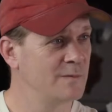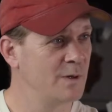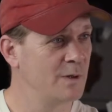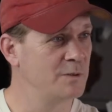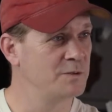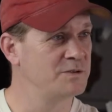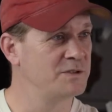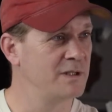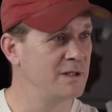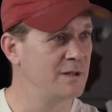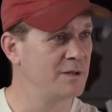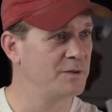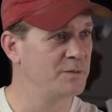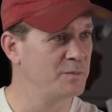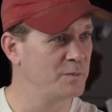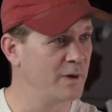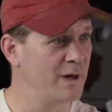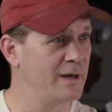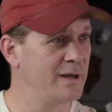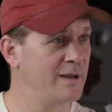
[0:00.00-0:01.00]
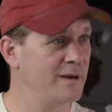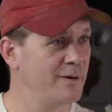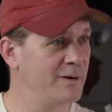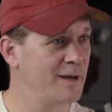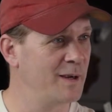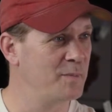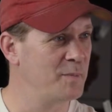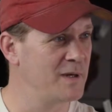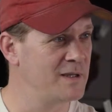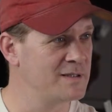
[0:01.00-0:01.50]
Hosted right here
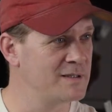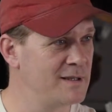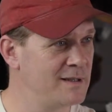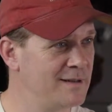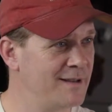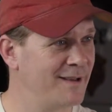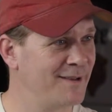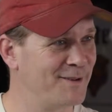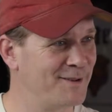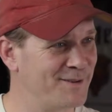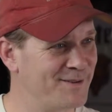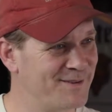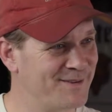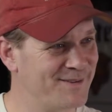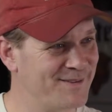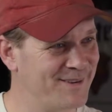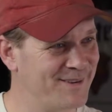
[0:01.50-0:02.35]
at Musky Tales.